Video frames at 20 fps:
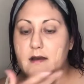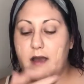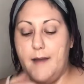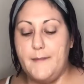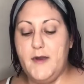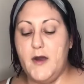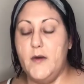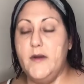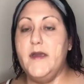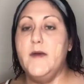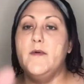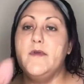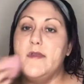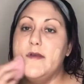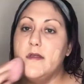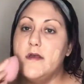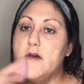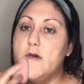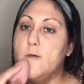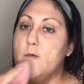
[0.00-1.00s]
I'm going in with a
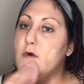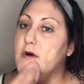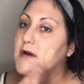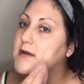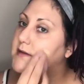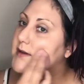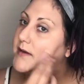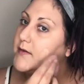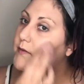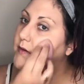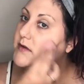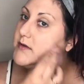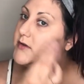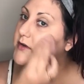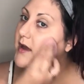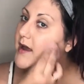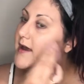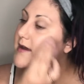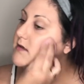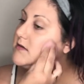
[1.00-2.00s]
little more liquid, you
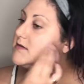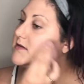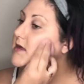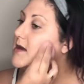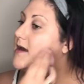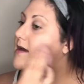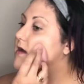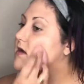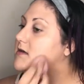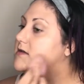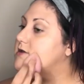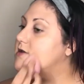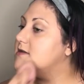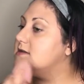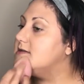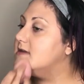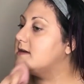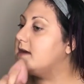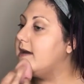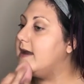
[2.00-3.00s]
guys,
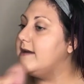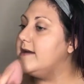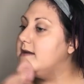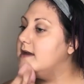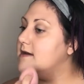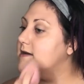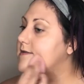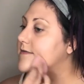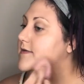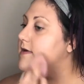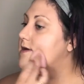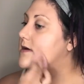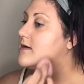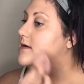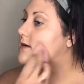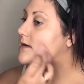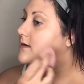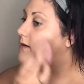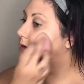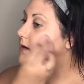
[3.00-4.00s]
just to kind of
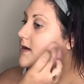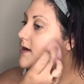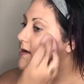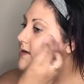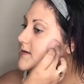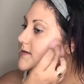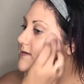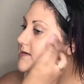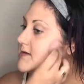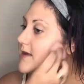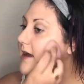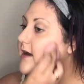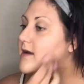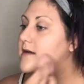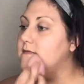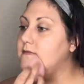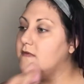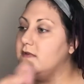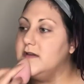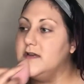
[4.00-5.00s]
set
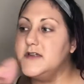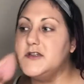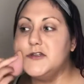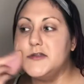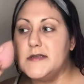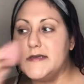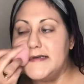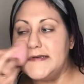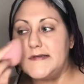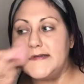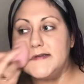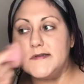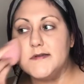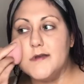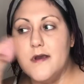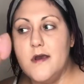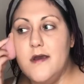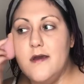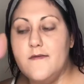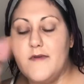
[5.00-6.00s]
and finish this
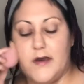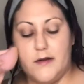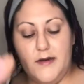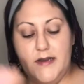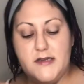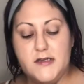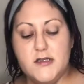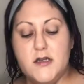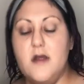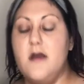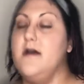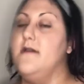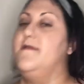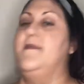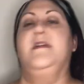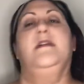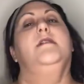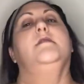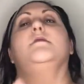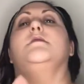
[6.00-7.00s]
foundation off
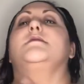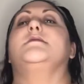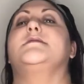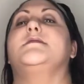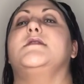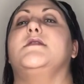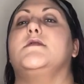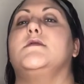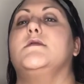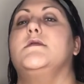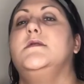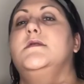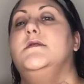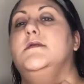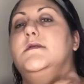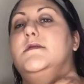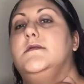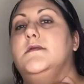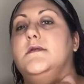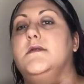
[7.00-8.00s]
and also
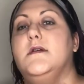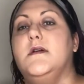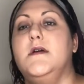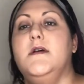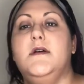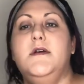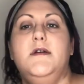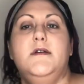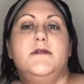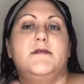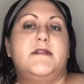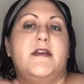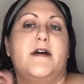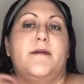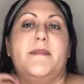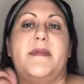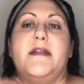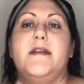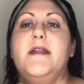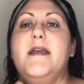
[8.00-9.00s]

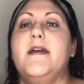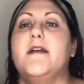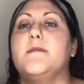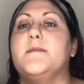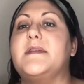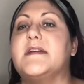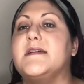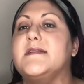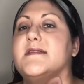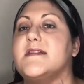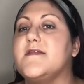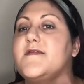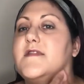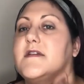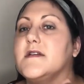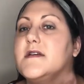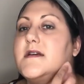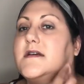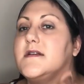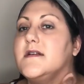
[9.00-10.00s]
down my neck because I
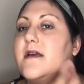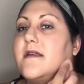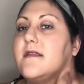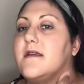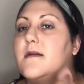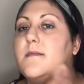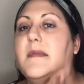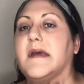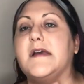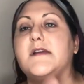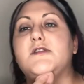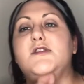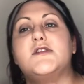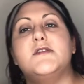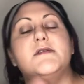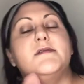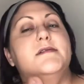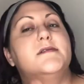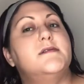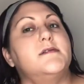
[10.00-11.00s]
feel like nothing
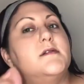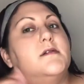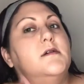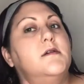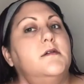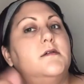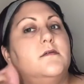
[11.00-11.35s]
matches.